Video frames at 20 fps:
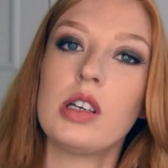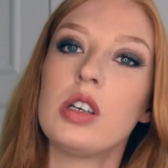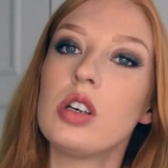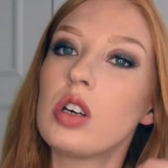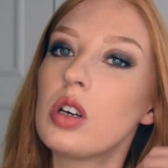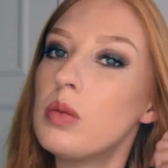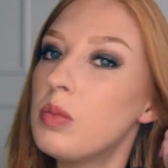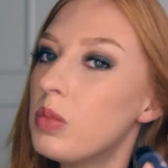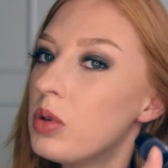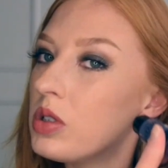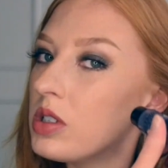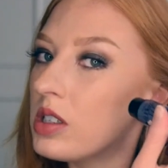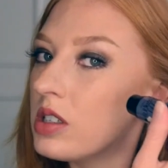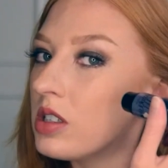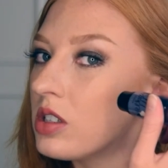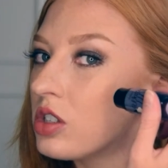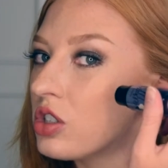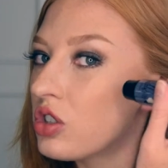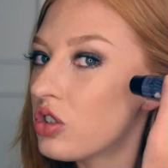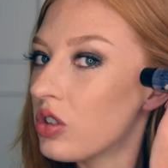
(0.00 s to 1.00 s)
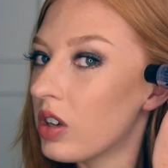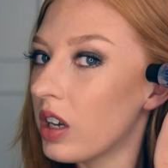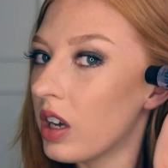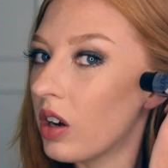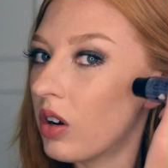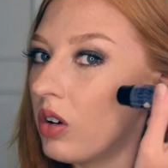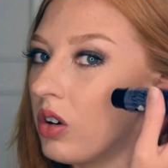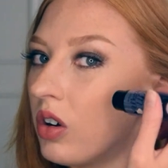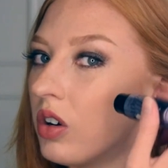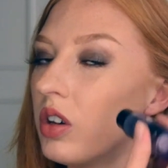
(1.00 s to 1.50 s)
You can put it straight
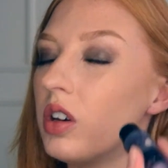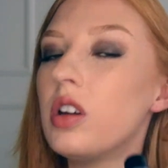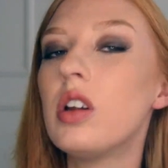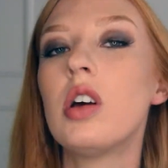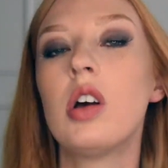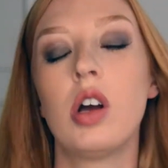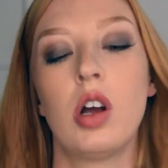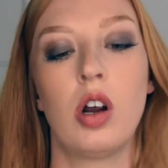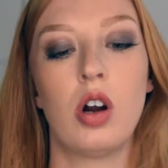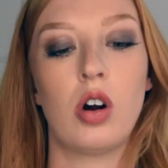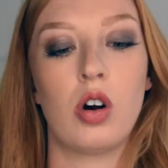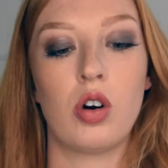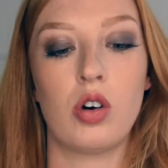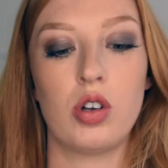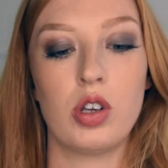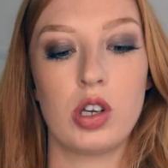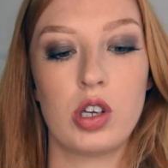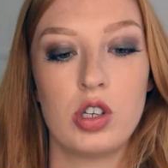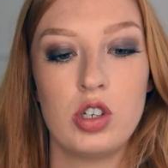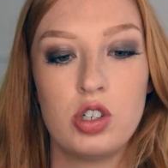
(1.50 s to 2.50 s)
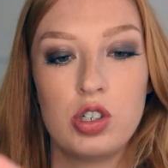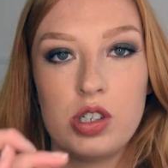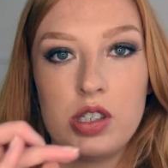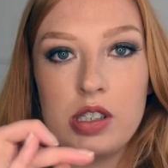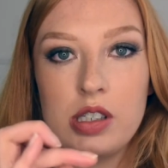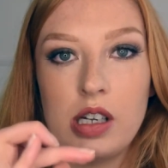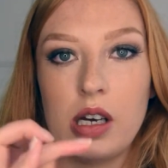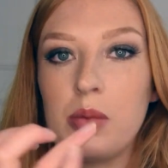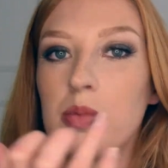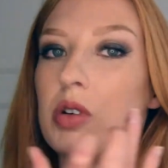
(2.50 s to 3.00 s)
on, or you can
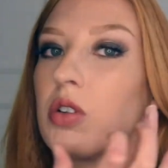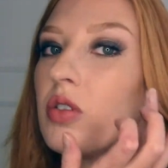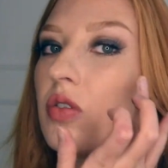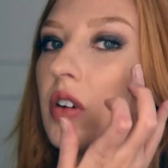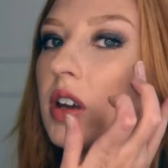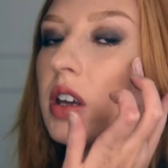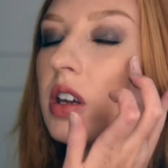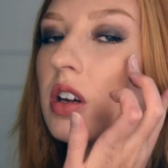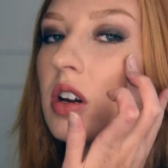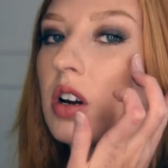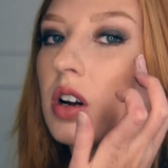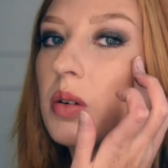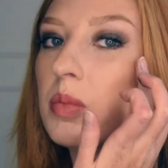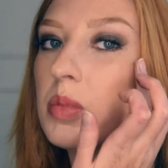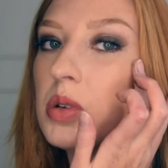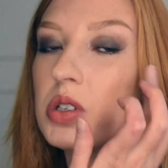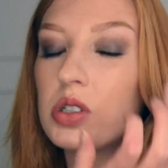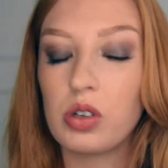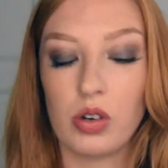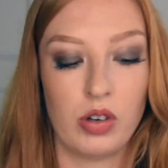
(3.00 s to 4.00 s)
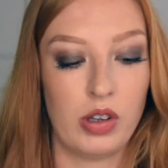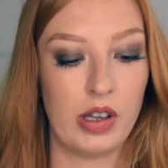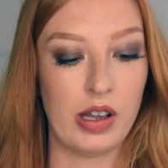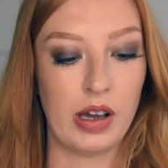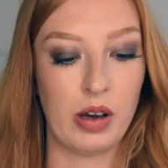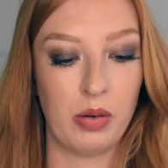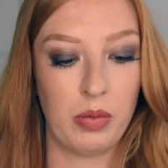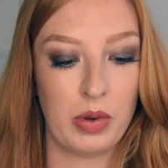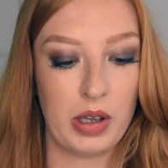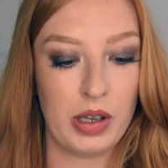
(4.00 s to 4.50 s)
just dab your finger and put it on
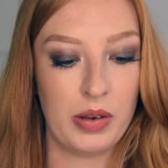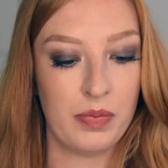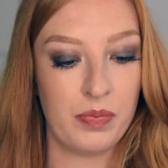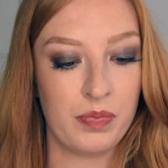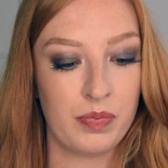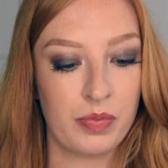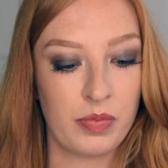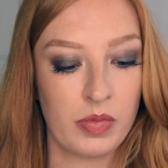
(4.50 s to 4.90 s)
that way.